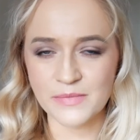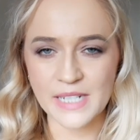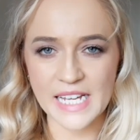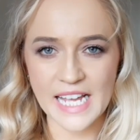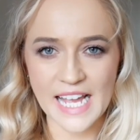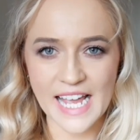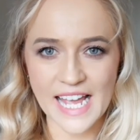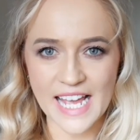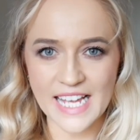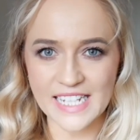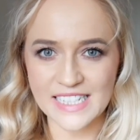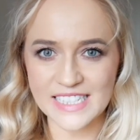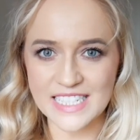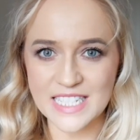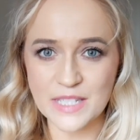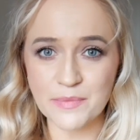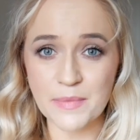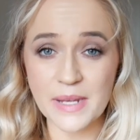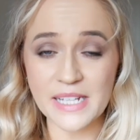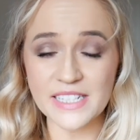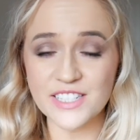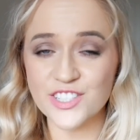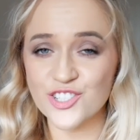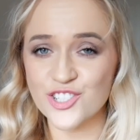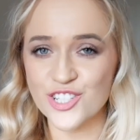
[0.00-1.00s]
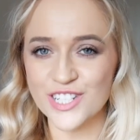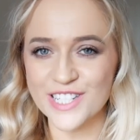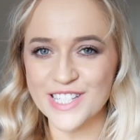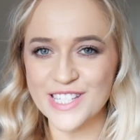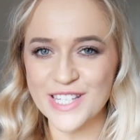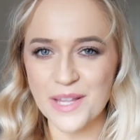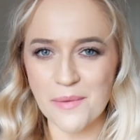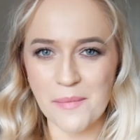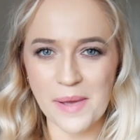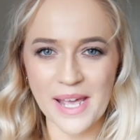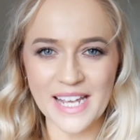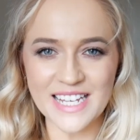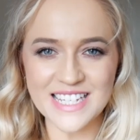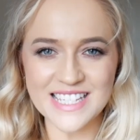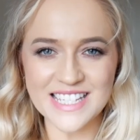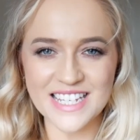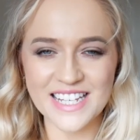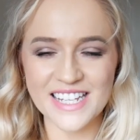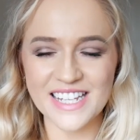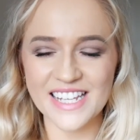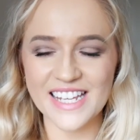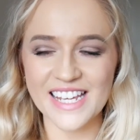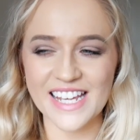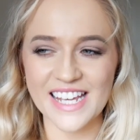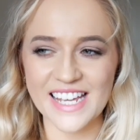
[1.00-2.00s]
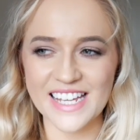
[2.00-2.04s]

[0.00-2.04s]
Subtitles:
and the smell is just amazing.